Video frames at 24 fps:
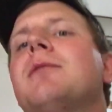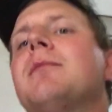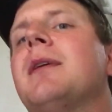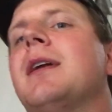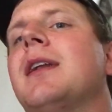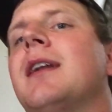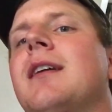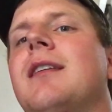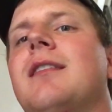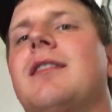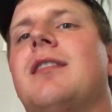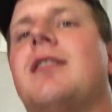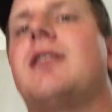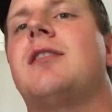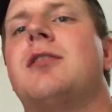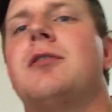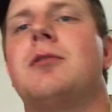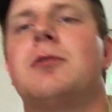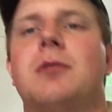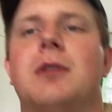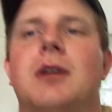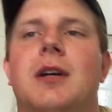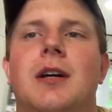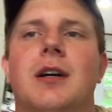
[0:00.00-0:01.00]
minutes
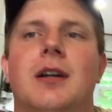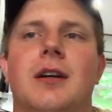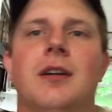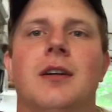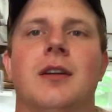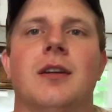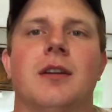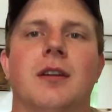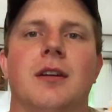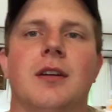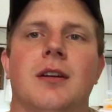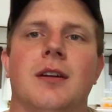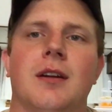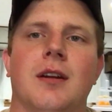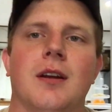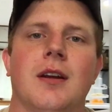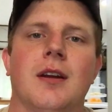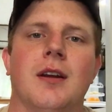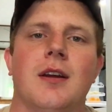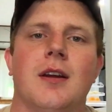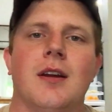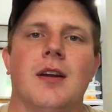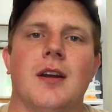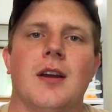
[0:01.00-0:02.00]
to
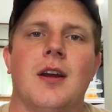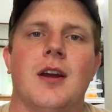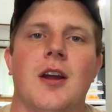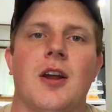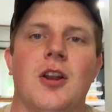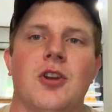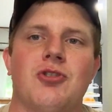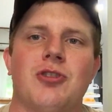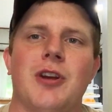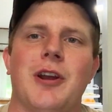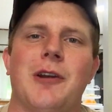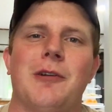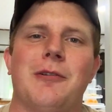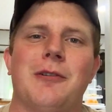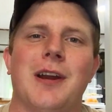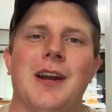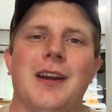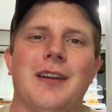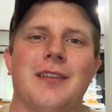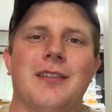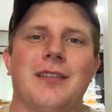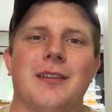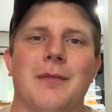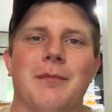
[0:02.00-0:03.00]
try to
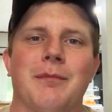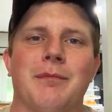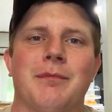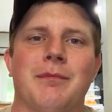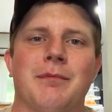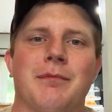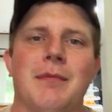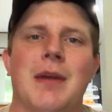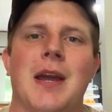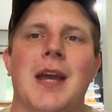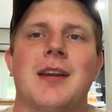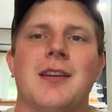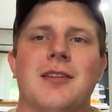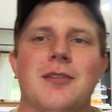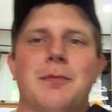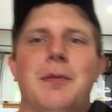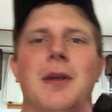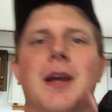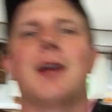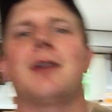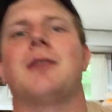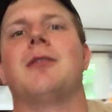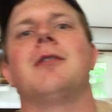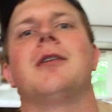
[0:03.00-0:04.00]
wreck some Magnus
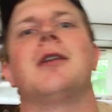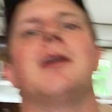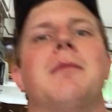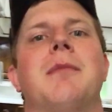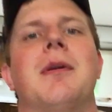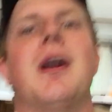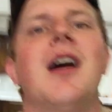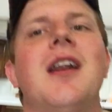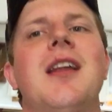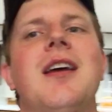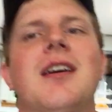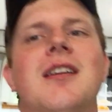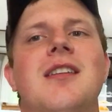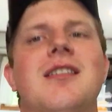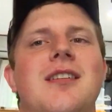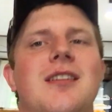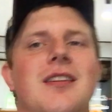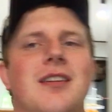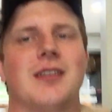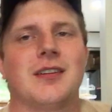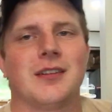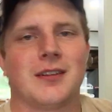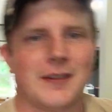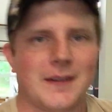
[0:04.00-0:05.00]
Black Hornet broadheads.
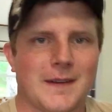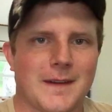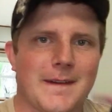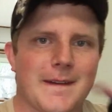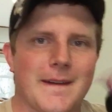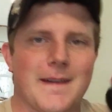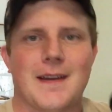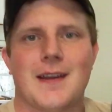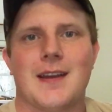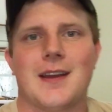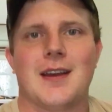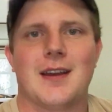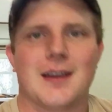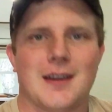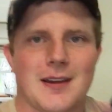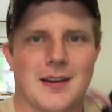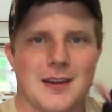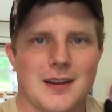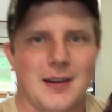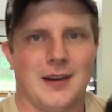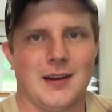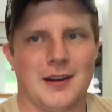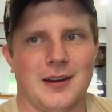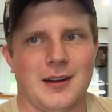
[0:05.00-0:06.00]

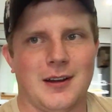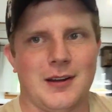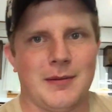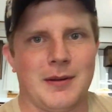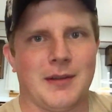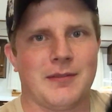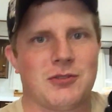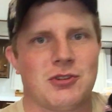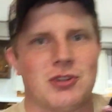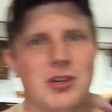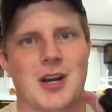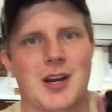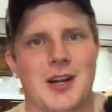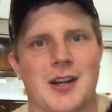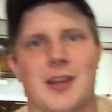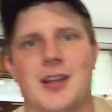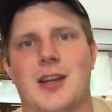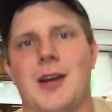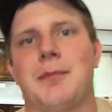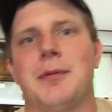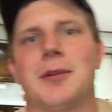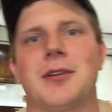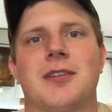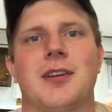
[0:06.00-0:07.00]
I've tried a
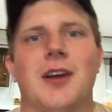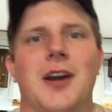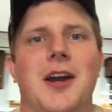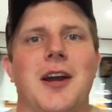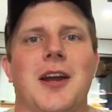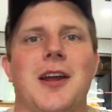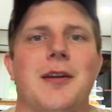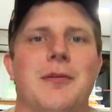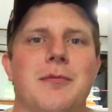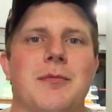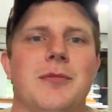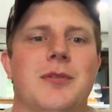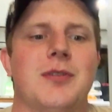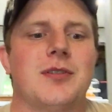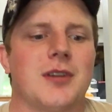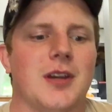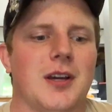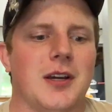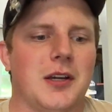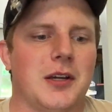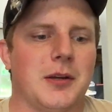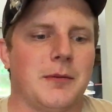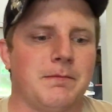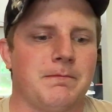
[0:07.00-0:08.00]
couple times,
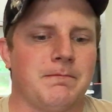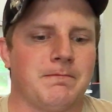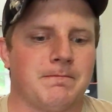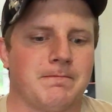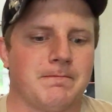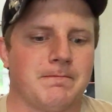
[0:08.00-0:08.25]
and